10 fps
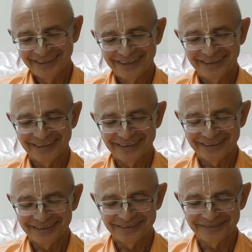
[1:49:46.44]

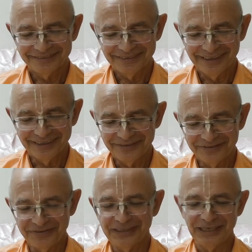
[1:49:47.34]
and feed